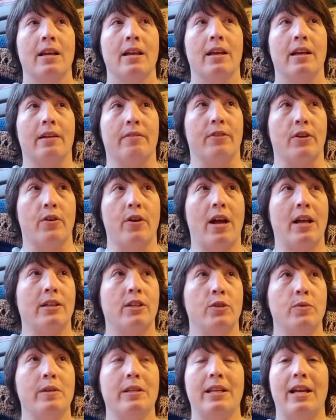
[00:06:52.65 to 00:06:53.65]
if you're not
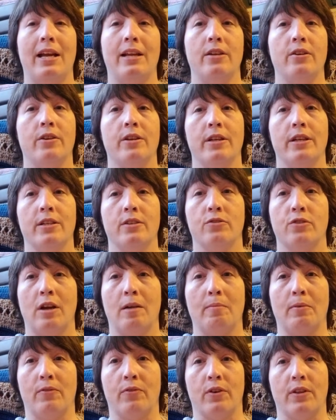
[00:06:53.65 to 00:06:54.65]
doing that, you can get in
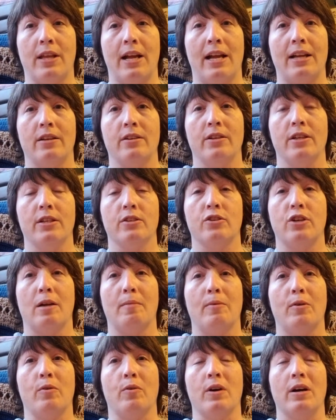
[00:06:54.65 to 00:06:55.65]
trouble for that. You can get in
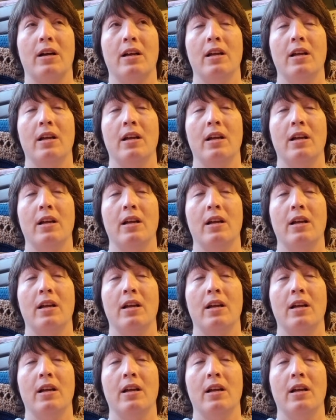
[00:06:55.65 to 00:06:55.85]
trouble.